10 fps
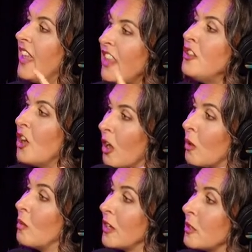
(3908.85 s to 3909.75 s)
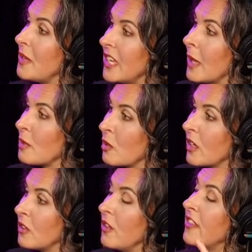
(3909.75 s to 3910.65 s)
And they know when you're being
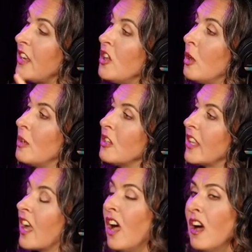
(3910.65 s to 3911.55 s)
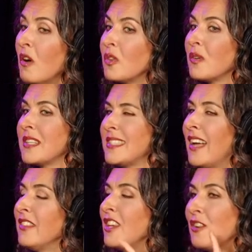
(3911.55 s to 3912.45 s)
hypocritical. They know when you're like, "Oh, so it
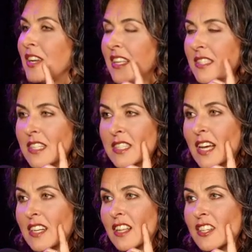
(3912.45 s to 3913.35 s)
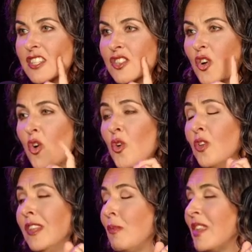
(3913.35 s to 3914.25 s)
sounds like you're against these technologies
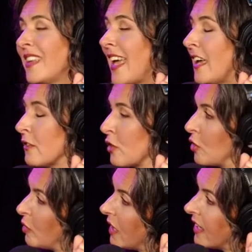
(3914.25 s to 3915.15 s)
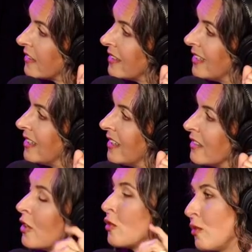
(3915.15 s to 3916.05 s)
only when the gays are doing it."
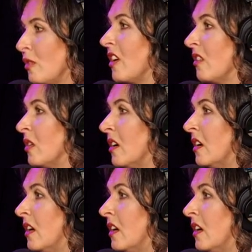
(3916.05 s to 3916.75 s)
So screw you